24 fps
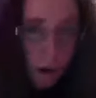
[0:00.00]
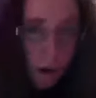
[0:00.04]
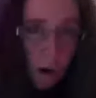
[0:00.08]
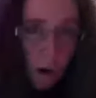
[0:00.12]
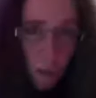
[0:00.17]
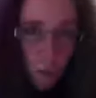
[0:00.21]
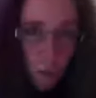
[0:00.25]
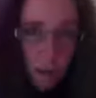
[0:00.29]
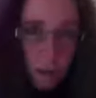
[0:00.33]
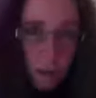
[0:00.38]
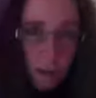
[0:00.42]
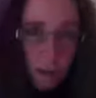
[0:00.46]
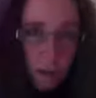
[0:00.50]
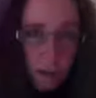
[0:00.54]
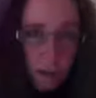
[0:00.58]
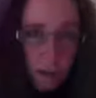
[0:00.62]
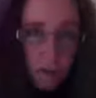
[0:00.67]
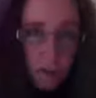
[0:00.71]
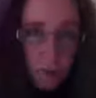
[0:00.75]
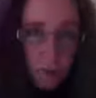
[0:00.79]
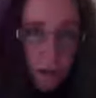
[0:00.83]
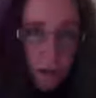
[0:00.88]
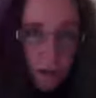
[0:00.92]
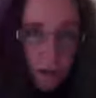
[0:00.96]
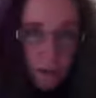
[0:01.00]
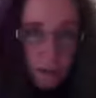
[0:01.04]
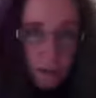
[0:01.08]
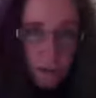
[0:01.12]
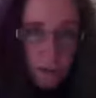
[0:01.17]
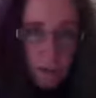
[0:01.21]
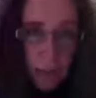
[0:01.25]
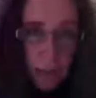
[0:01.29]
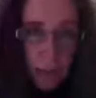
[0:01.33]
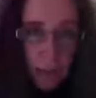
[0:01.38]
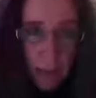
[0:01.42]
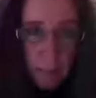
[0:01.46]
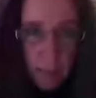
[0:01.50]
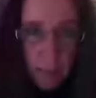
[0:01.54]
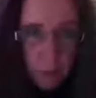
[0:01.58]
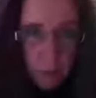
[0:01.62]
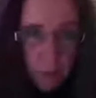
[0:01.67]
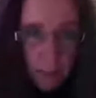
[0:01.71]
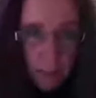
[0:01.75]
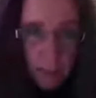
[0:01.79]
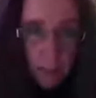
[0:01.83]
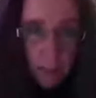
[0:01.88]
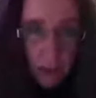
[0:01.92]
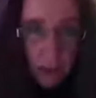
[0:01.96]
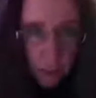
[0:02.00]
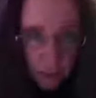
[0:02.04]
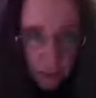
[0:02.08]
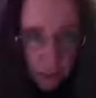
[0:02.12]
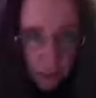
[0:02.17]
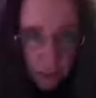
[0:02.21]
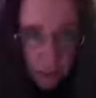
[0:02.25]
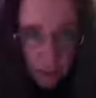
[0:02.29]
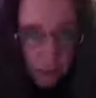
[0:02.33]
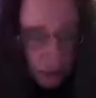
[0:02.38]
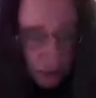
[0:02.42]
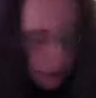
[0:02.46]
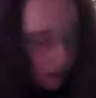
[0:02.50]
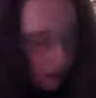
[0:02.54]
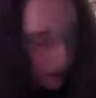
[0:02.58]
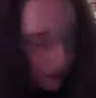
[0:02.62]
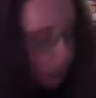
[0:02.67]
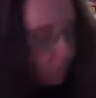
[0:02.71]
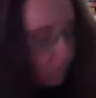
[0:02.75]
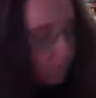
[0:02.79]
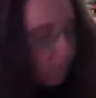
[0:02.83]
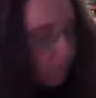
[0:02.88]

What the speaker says: what he thinks about the abstract art of the day.